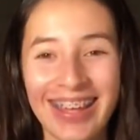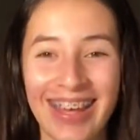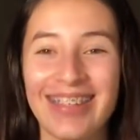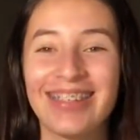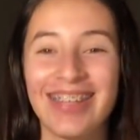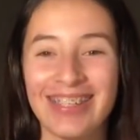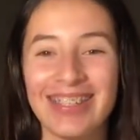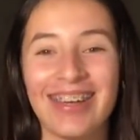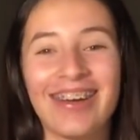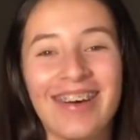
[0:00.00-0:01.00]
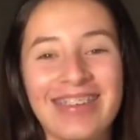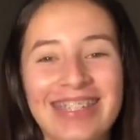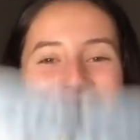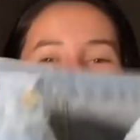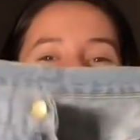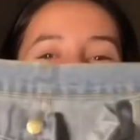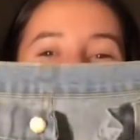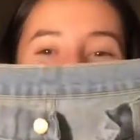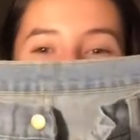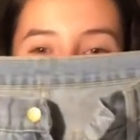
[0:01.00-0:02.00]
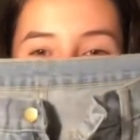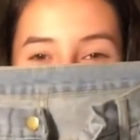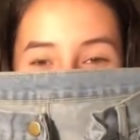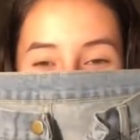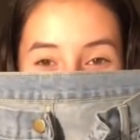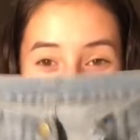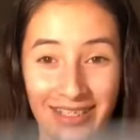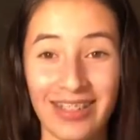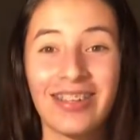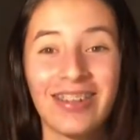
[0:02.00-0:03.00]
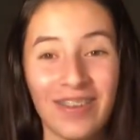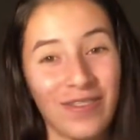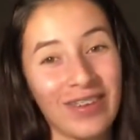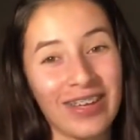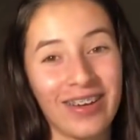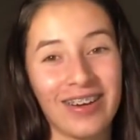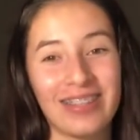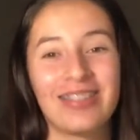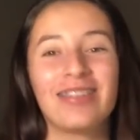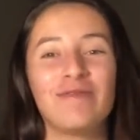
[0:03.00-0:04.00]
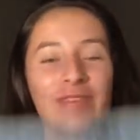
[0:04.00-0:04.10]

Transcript: Okay, so the next thing I got was these jeans. I don't think they're gonna fit, honestly,